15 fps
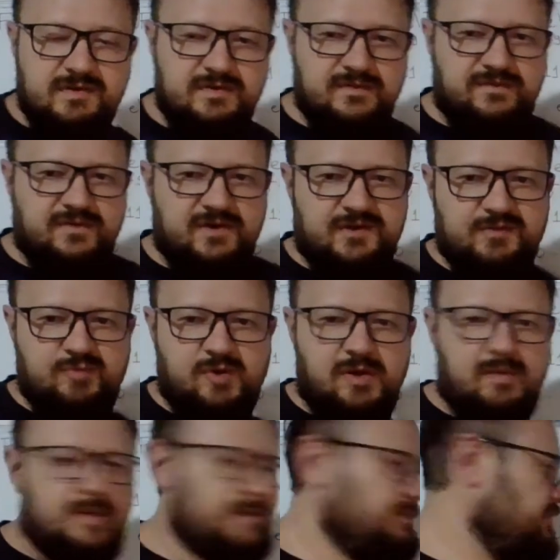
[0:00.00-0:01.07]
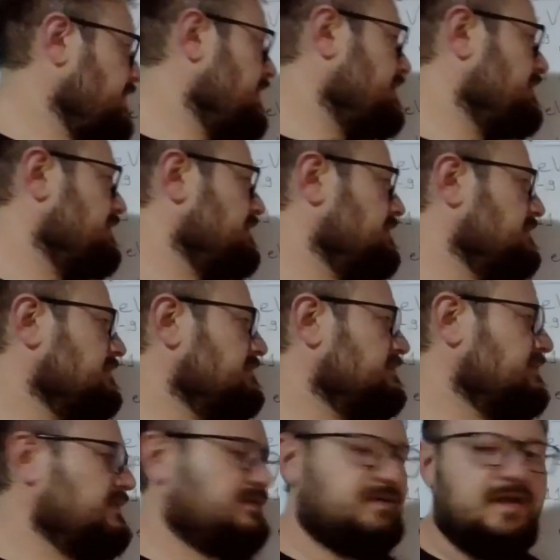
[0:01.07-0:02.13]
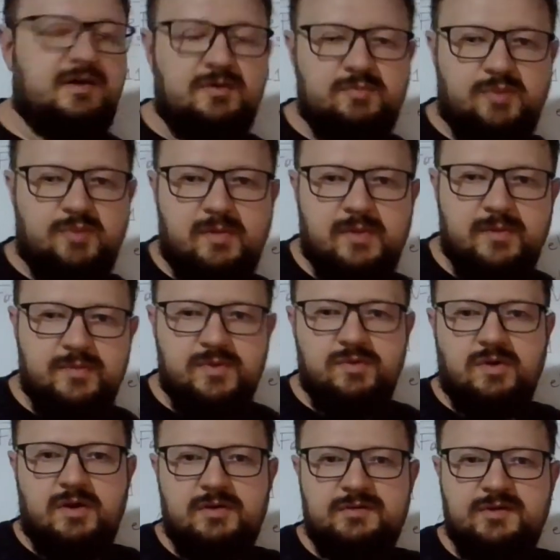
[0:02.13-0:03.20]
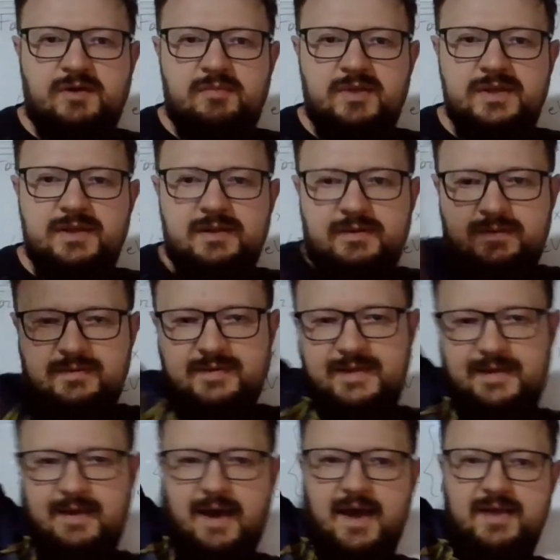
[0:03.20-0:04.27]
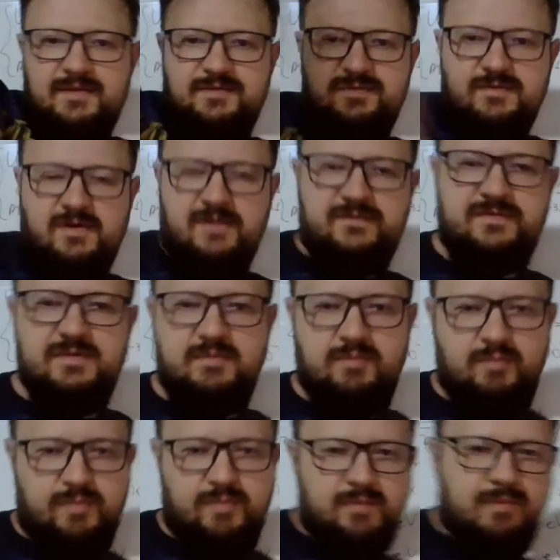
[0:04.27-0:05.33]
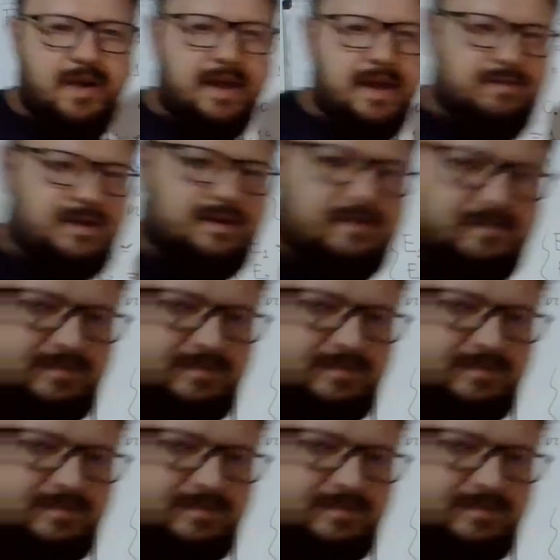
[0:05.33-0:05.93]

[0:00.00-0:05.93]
the first problem, and in the second problem you are doubling the height of the barrier,